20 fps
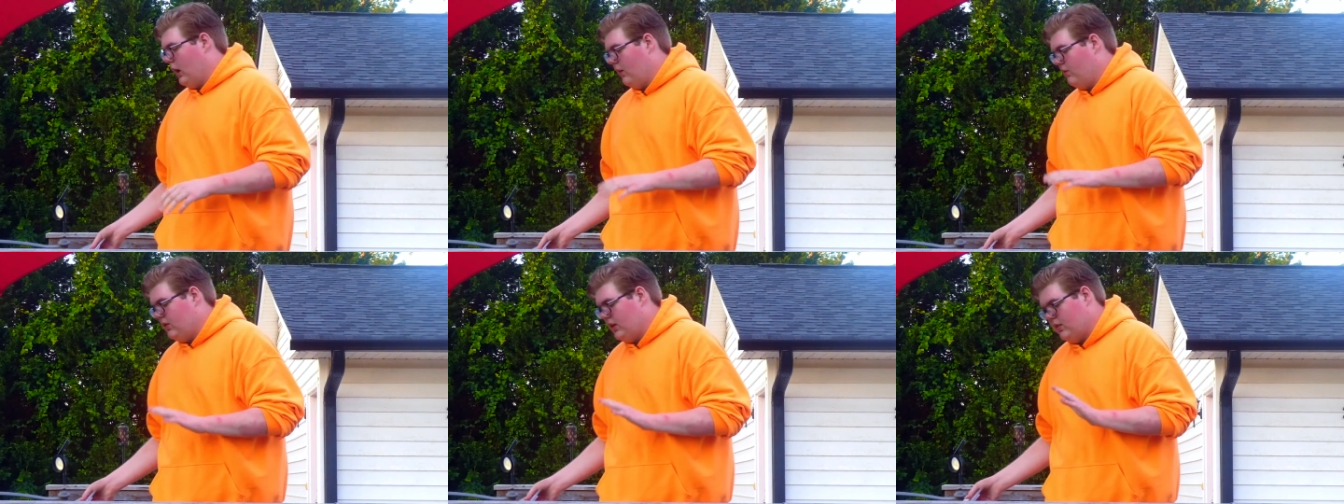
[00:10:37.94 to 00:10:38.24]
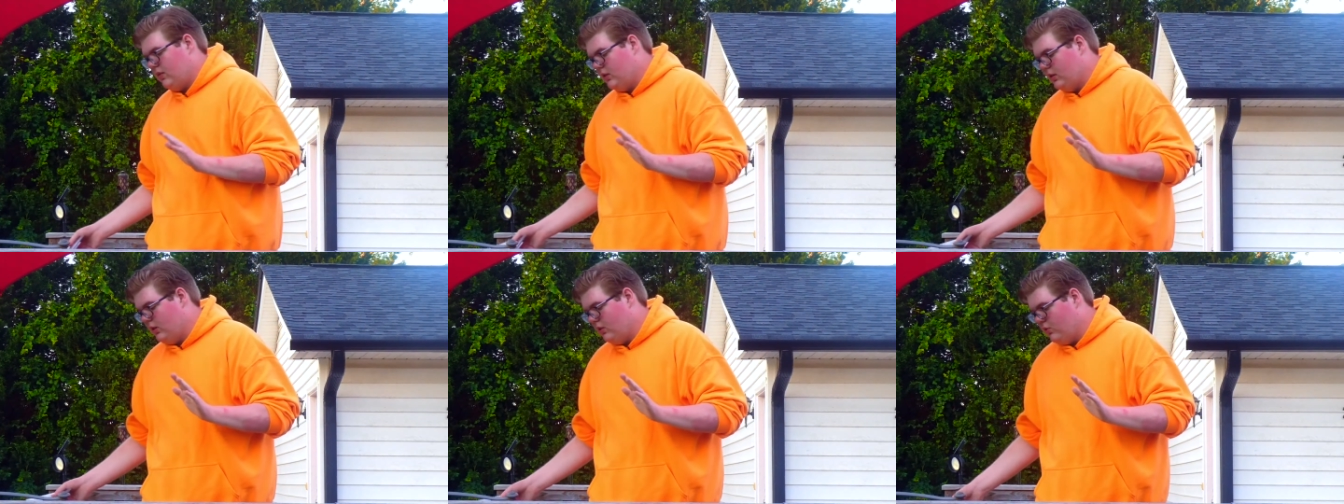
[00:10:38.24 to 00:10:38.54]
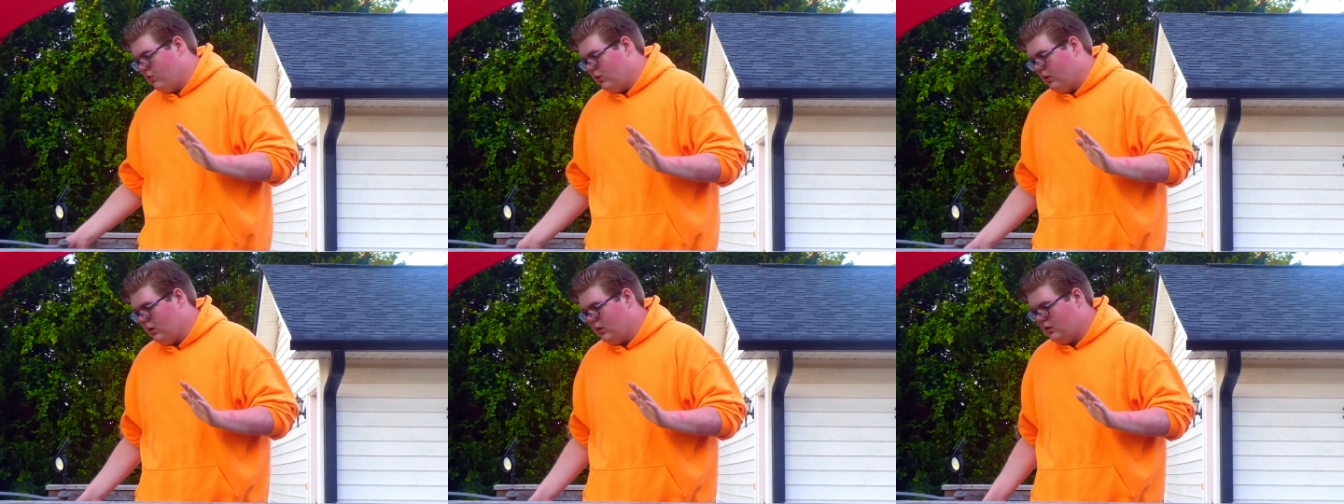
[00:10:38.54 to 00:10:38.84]
I've never done
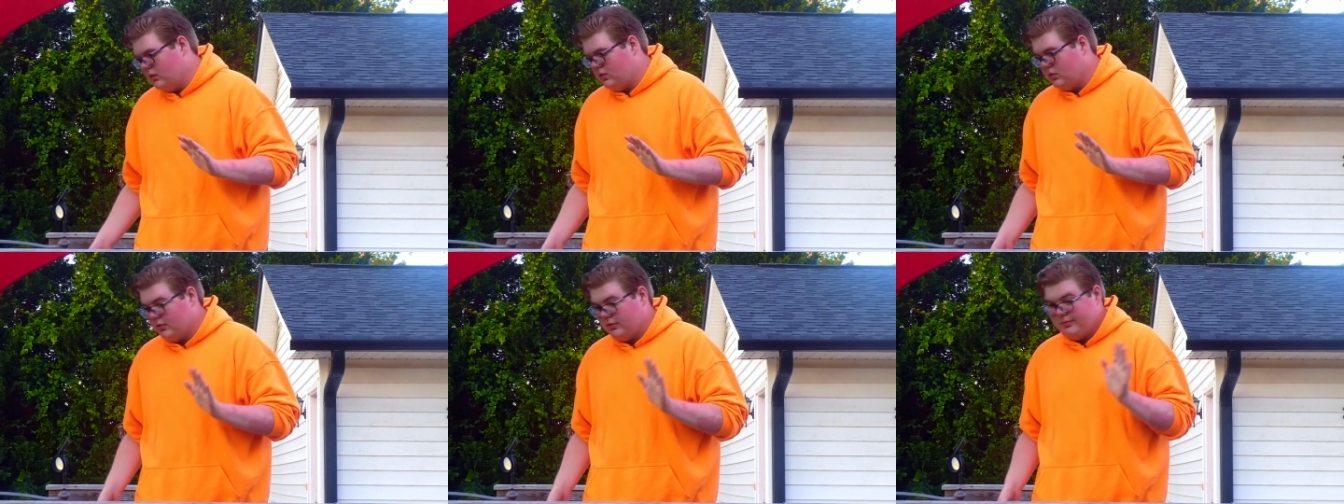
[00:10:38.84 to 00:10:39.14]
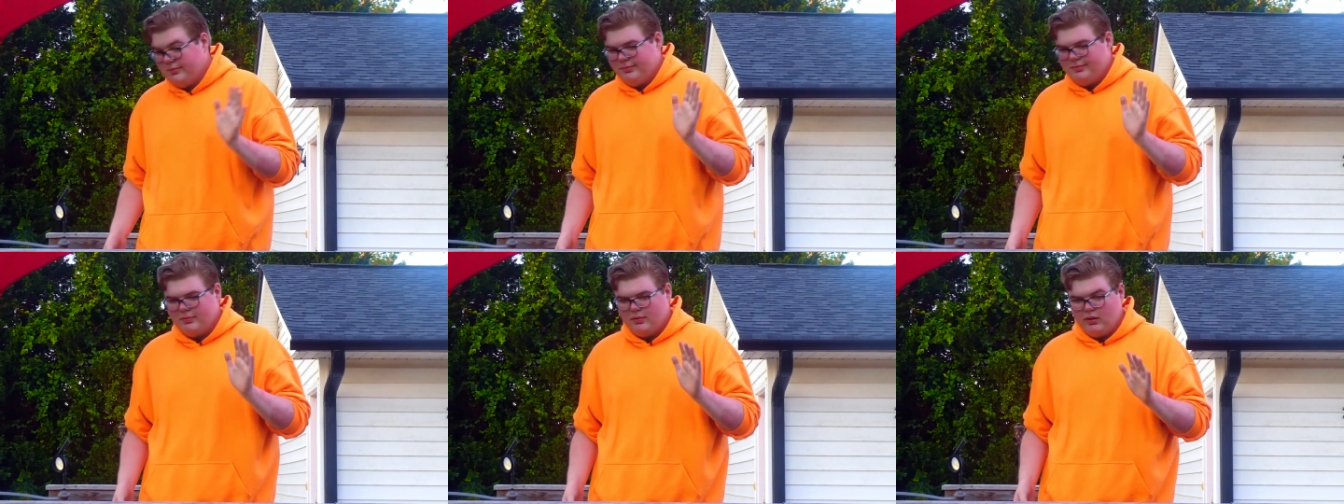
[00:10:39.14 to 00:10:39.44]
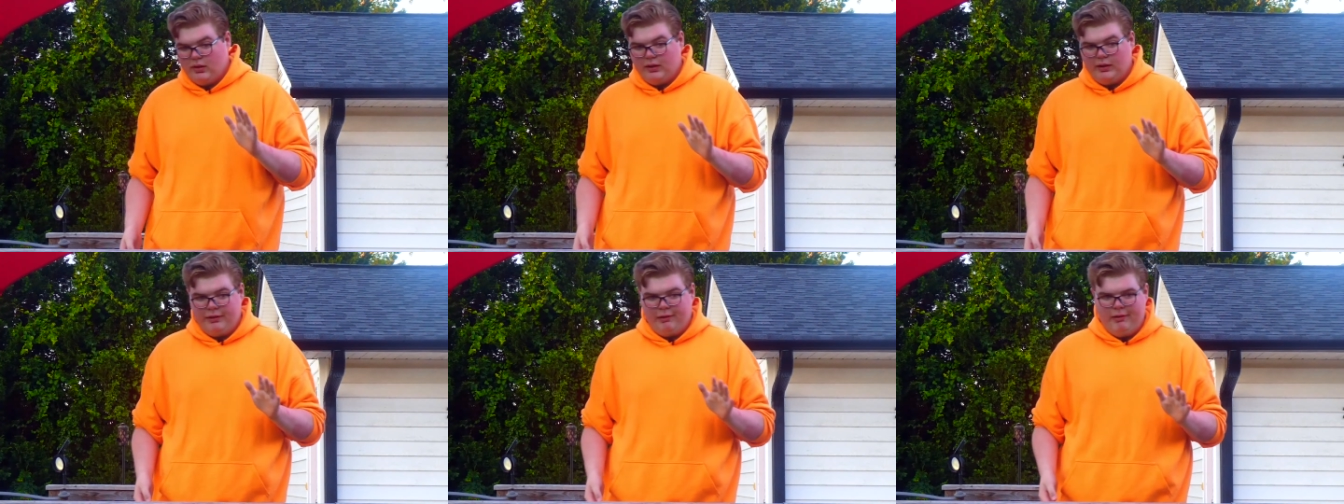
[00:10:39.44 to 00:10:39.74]
drugs,
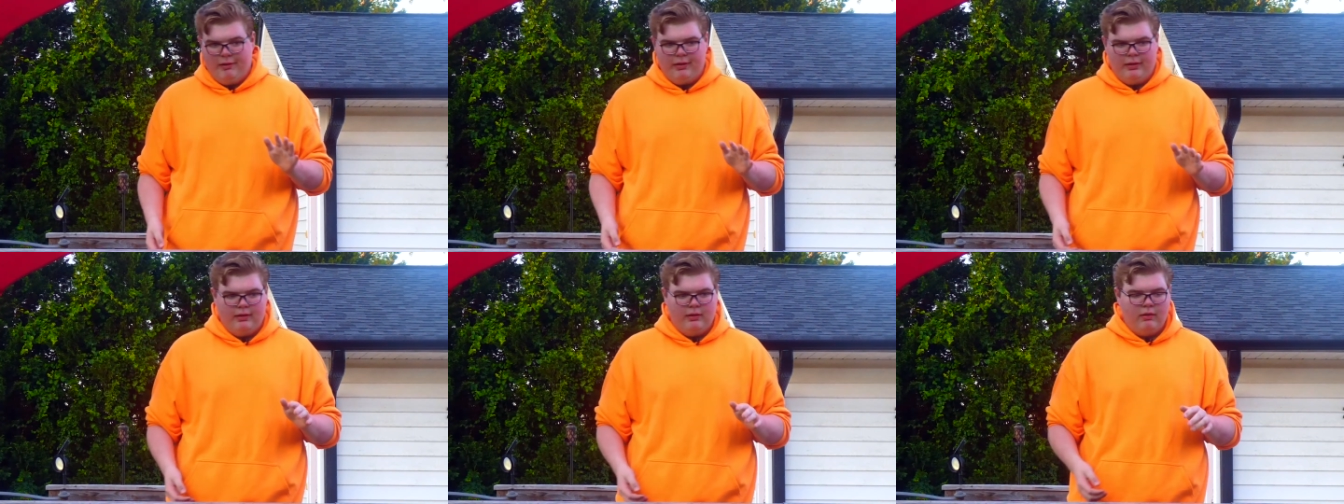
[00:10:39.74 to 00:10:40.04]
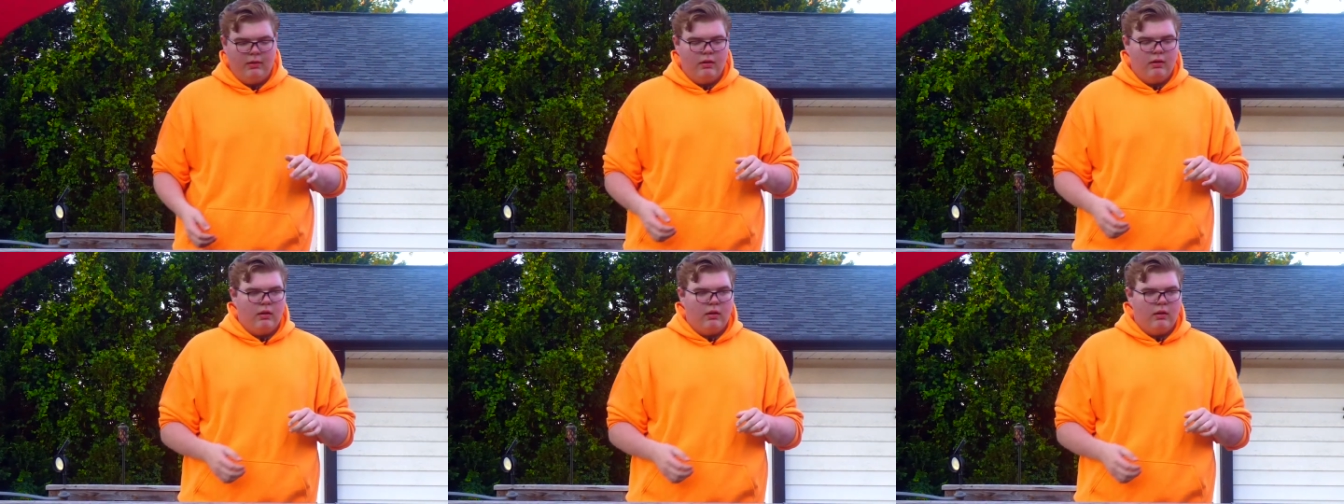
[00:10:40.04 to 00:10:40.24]
thank God.